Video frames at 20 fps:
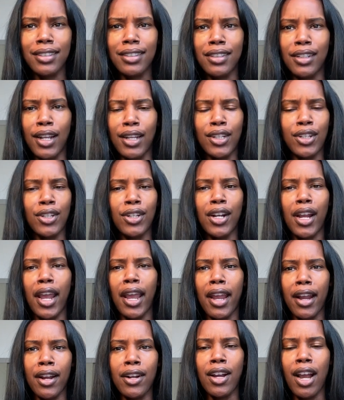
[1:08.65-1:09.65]
like your
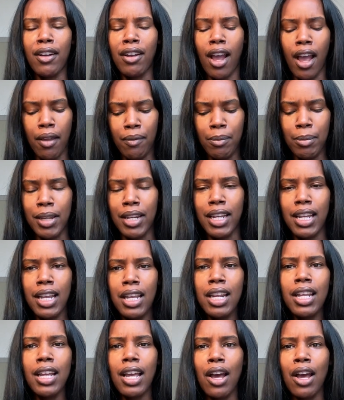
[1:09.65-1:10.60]
hair, I've been eating